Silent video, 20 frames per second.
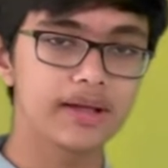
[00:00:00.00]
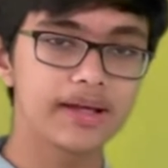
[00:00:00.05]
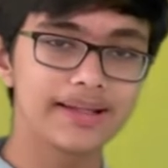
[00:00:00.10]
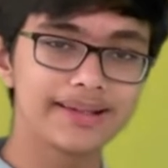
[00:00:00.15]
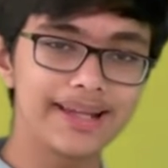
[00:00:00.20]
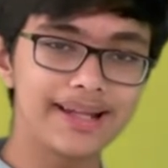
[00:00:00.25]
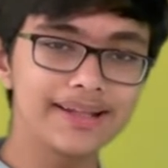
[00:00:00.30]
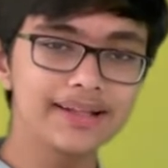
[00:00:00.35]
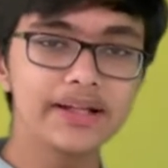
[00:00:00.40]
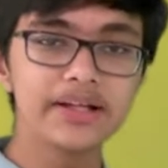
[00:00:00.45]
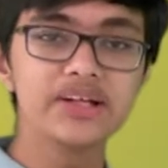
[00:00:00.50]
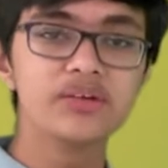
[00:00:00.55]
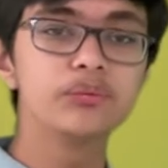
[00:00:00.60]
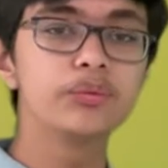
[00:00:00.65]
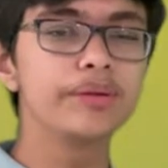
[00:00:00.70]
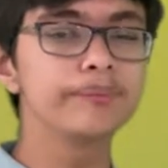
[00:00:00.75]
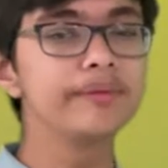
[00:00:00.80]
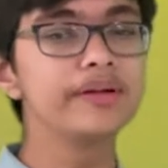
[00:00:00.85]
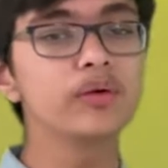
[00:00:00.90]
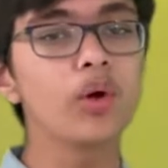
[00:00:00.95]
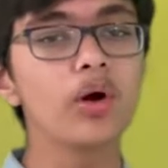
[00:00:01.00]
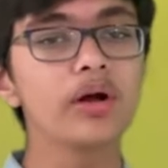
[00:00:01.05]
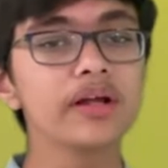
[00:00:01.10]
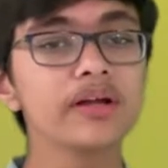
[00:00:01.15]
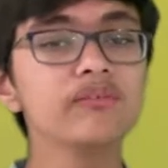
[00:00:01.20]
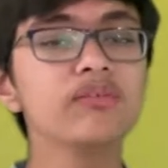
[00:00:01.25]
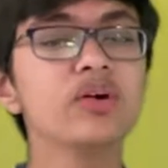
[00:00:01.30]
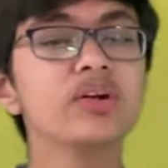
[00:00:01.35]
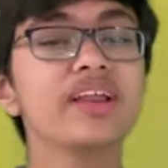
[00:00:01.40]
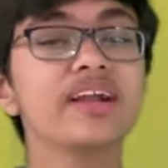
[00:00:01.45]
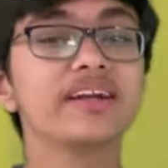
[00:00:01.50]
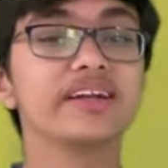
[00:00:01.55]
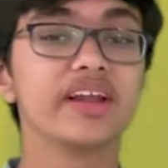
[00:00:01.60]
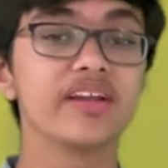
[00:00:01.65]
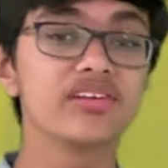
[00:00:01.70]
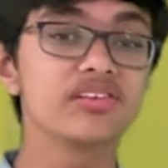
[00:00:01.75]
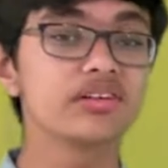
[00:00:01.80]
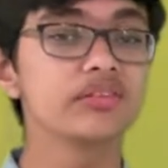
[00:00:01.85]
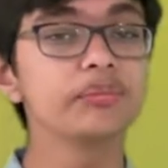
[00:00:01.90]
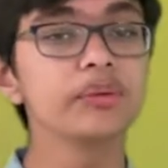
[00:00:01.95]
Then we'll be talking about the
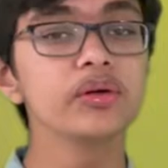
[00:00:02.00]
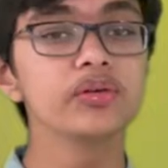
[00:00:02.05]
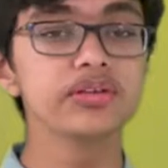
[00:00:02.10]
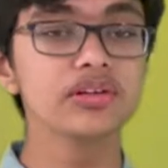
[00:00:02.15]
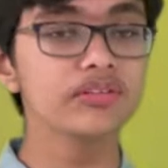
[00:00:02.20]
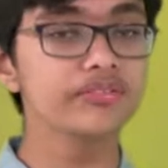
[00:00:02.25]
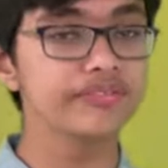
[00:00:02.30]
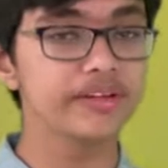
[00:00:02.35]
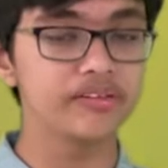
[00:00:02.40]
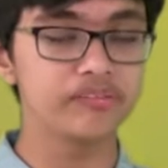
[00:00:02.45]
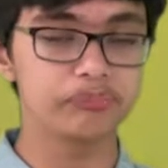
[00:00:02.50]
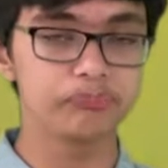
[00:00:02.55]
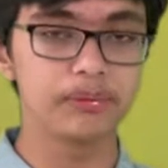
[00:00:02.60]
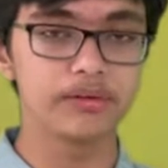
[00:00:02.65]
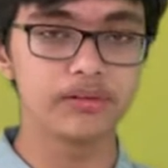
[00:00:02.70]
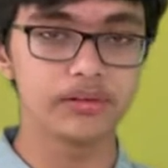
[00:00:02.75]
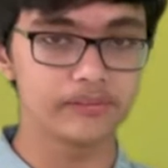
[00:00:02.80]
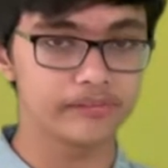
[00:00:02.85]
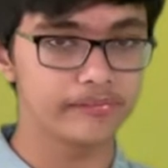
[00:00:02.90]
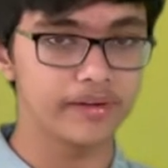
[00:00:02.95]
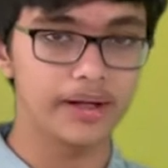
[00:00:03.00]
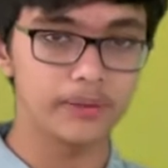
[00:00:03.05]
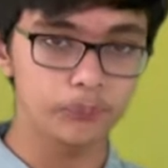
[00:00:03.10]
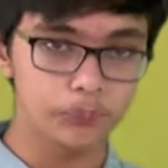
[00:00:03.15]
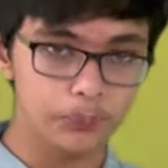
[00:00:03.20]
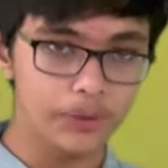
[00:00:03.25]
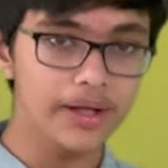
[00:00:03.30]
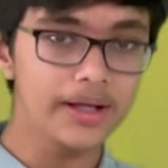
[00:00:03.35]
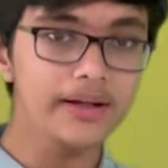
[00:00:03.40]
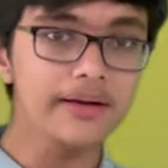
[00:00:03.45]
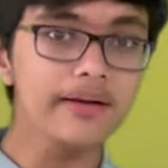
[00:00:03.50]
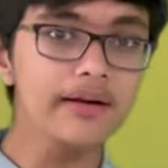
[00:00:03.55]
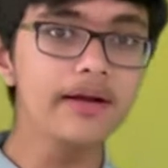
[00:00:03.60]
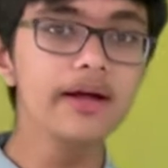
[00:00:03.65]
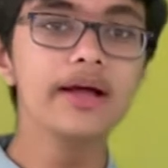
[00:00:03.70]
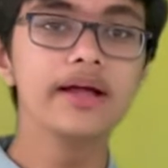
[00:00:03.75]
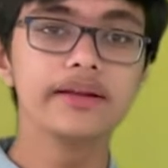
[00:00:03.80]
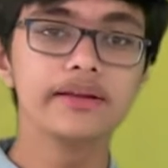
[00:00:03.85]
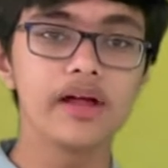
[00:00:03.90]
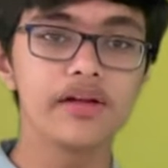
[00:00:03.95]
distribution of these minerals and where
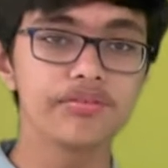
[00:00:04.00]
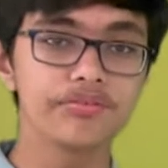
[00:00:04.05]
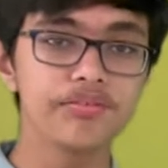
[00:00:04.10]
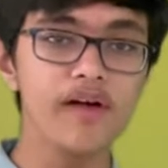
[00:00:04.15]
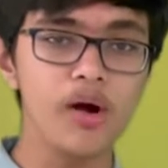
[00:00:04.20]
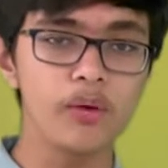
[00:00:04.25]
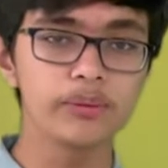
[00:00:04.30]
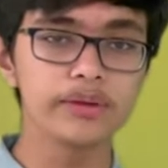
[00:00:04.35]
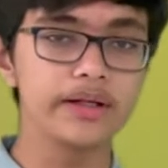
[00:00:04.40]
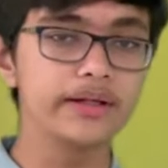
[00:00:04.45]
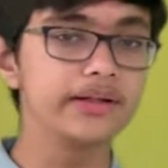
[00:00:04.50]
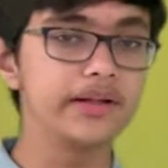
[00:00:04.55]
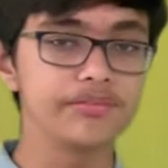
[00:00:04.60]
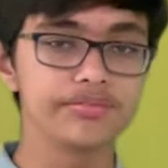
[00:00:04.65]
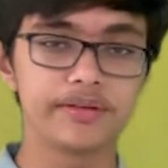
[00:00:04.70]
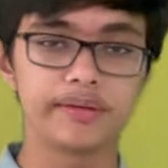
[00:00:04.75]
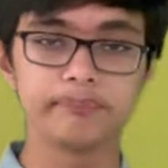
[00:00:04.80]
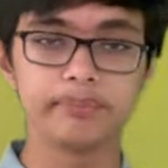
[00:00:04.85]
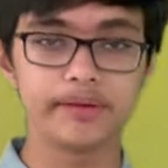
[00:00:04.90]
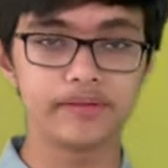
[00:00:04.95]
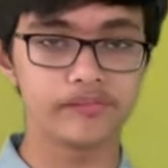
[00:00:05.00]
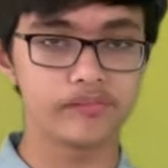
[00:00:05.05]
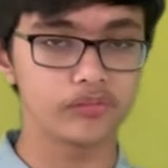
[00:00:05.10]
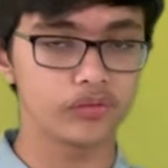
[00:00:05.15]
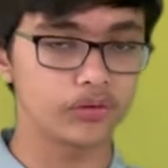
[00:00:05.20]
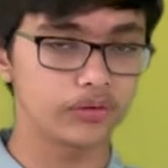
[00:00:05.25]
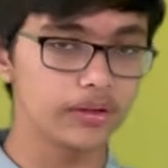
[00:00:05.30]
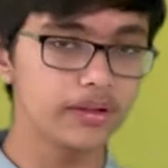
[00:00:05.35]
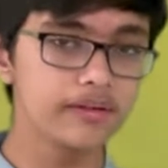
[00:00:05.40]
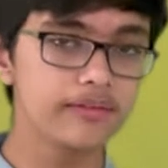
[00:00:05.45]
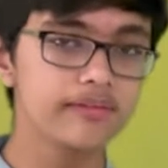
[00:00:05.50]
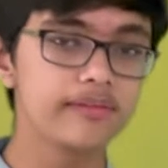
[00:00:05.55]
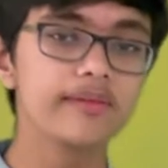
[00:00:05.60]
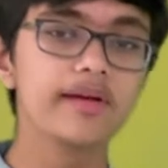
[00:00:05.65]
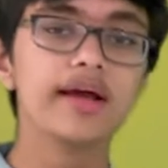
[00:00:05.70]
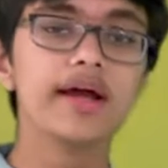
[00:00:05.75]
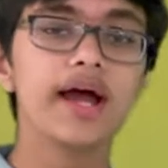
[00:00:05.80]
they're found in different places on Earth.